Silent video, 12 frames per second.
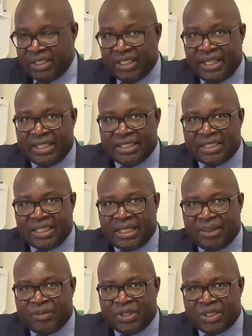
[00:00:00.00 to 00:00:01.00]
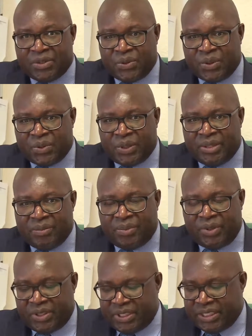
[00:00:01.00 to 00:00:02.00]
And it is also
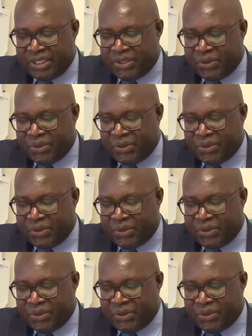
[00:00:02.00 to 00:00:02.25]
important